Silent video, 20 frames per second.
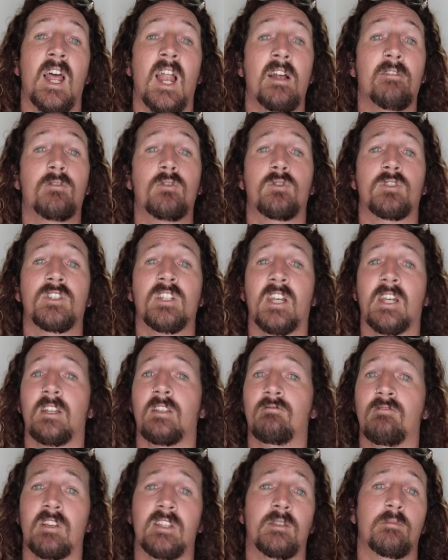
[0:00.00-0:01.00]
And of course, check out
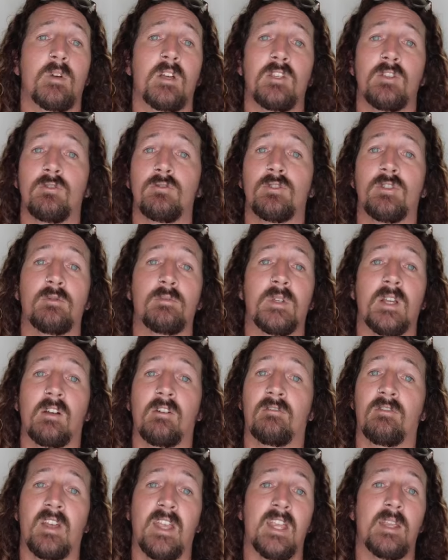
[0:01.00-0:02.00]
the rest of my YouTube
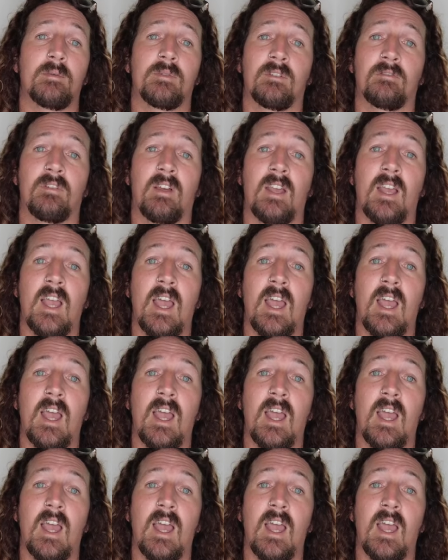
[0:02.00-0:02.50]
channel for heaps of